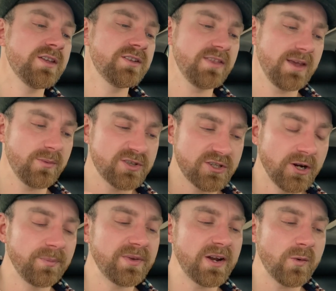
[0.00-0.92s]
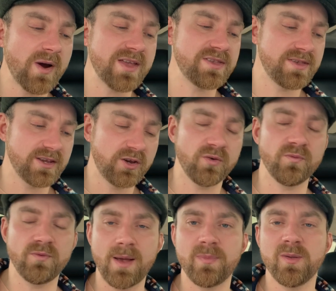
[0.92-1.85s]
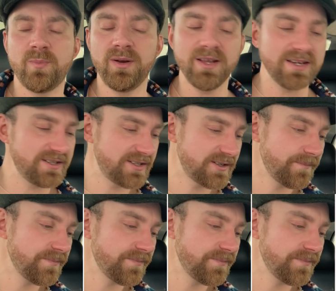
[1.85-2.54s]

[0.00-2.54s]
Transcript: that they were stopped in a way that they couldn't ram the police.